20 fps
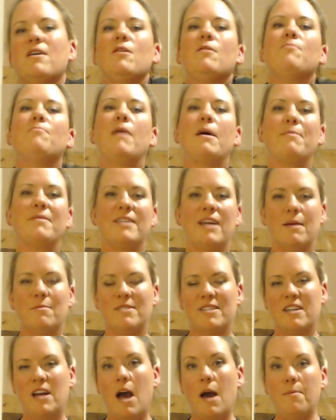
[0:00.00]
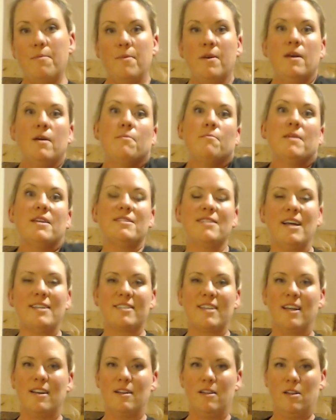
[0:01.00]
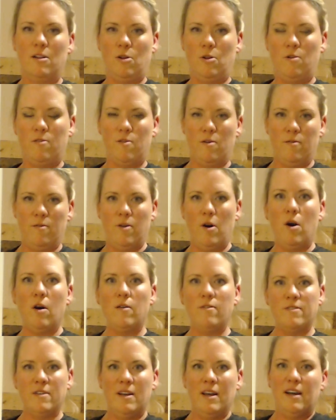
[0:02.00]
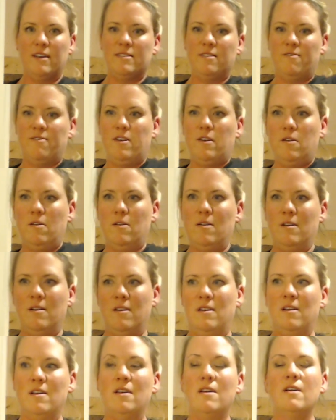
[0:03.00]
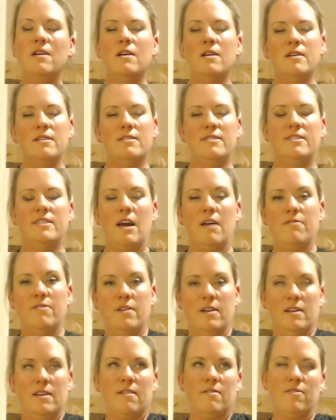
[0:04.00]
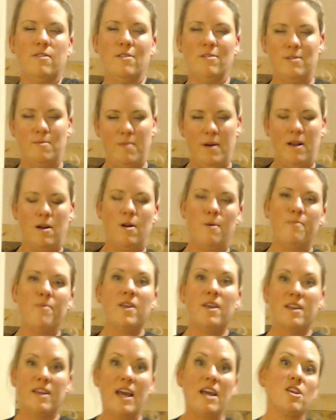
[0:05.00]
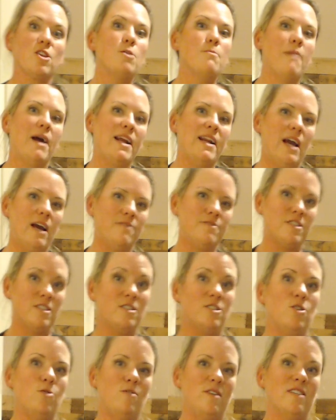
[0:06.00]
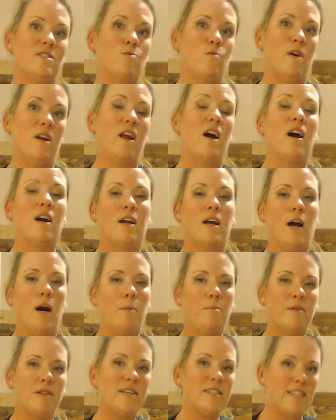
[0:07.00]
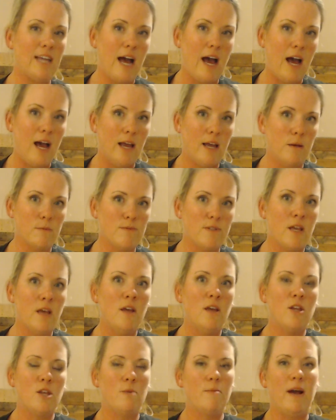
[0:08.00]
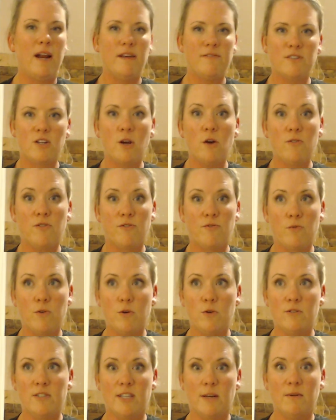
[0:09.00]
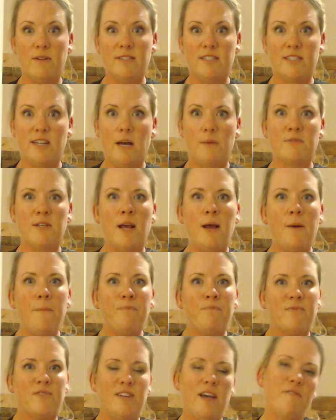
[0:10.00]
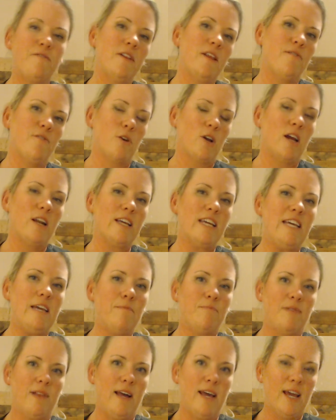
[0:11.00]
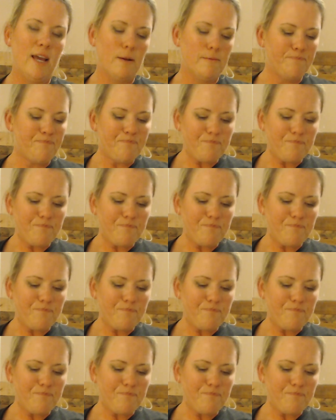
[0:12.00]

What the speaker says: might be time to stop. Means that's getting a little over involved. How's it feel? Definitely feels better. Okay, you might have to do this one a couple of times. You might have to go through some of the steps. Definitely, if you're going to keep playing,